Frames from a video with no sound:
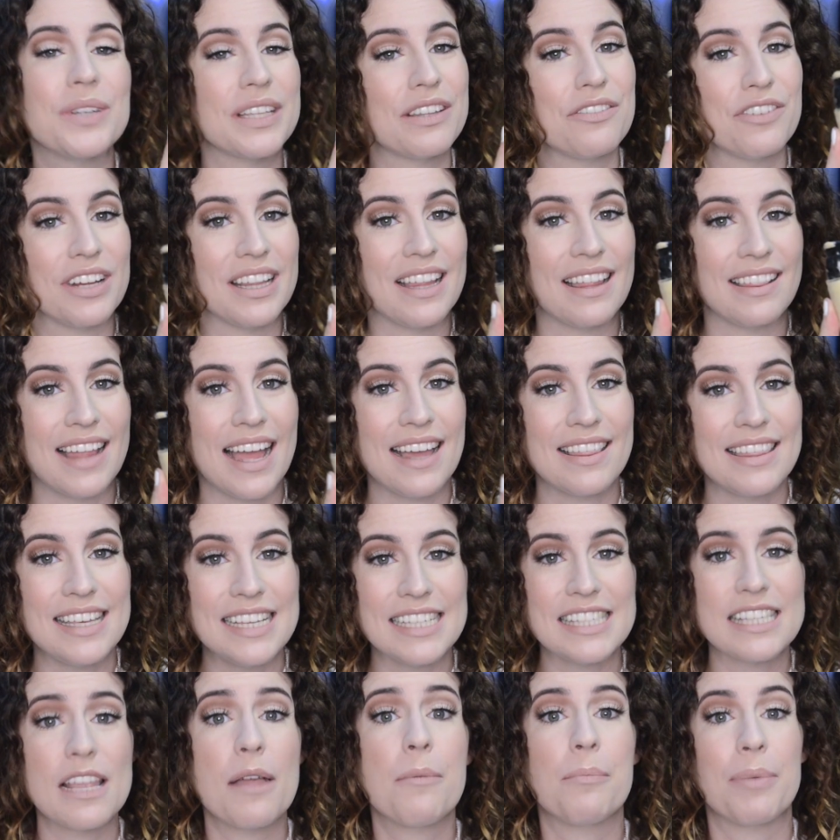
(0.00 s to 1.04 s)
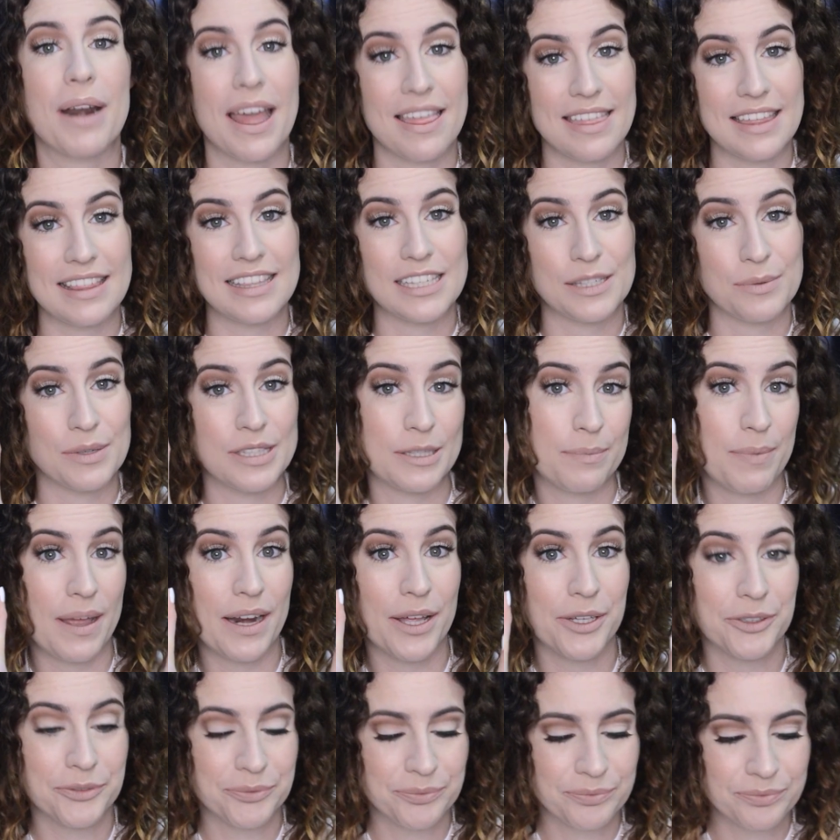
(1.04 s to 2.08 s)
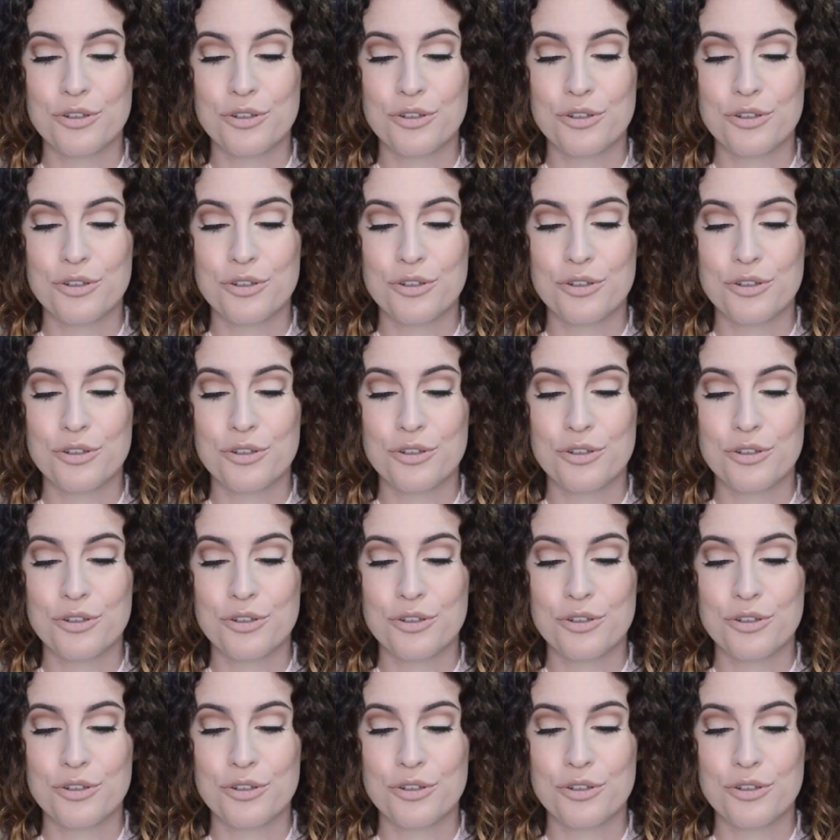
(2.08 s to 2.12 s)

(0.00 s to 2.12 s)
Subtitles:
really, really like this, but I think this one's better.